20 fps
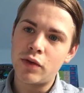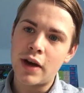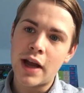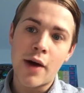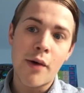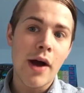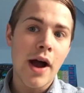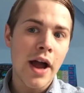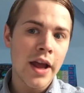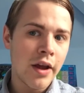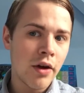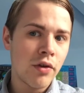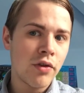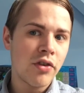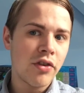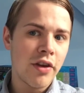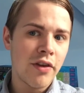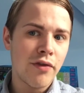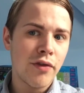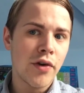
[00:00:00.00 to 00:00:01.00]
Now, I
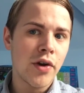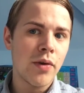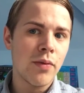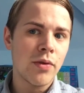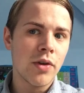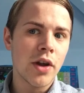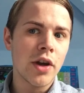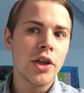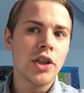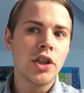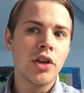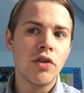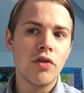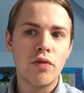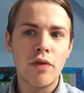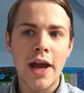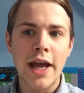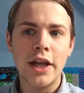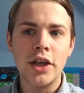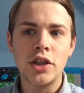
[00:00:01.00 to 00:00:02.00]
honestly thought he was going to choose
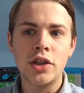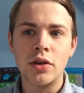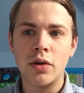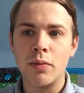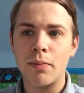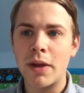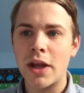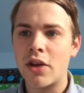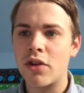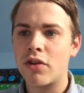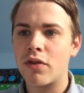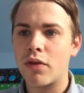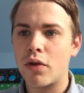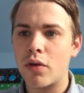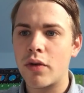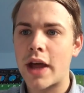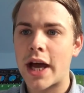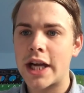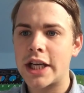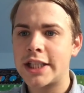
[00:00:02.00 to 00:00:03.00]
Rachel because of all
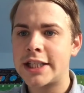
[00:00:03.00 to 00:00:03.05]
that